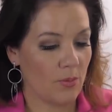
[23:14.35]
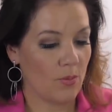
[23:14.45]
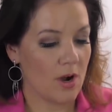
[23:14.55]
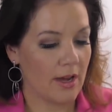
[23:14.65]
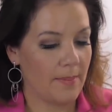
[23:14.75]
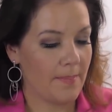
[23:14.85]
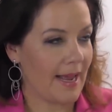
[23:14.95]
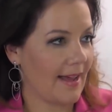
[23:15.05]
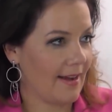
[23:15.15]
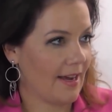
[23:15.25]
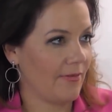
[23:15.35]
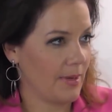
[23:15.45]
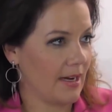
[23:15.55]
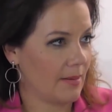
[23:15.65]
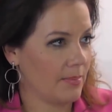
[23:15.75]
one bad
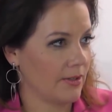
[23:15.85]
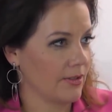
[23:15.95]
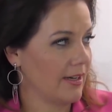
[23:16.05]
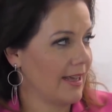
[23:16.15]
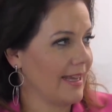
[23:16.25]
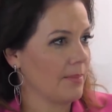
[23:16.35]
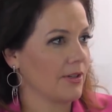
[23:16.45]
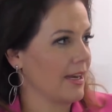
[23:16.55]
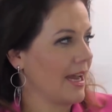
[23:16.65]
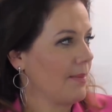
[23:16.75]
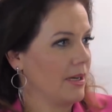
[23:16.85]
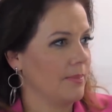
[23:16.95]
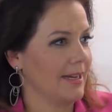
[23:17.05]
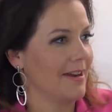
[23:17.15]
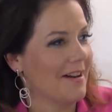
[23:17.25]
FBI person, and that person happened to
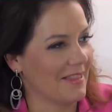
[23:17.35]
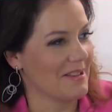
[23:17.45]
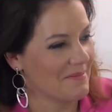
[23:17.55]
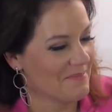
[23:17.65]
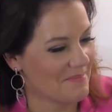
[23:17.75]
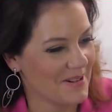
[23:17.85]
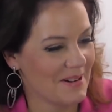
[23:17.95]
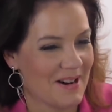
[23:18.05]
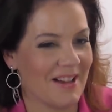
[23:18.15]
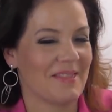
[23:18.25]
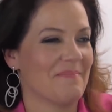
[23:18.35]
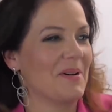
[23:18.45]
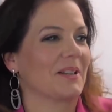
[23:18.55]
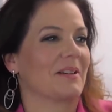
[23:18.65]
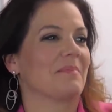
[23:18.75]
be on the
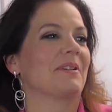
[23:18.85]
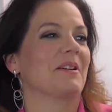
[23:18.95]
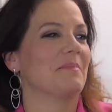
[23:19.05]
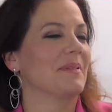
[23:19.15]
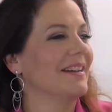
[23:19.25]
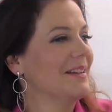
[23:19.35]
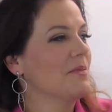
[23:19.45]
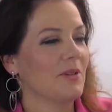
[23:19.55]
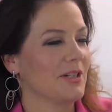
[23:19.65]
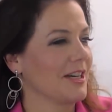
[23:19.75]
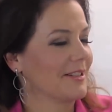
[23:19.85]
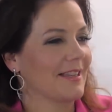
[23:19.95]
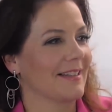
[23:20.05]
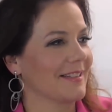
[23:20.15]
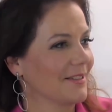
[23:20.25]
Mueller probe, which I
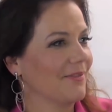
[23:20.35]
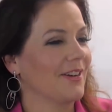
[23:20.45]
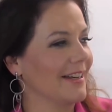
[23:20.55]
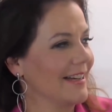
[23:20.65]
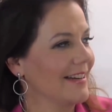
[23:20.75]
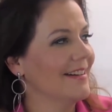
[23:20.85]
just think is funny.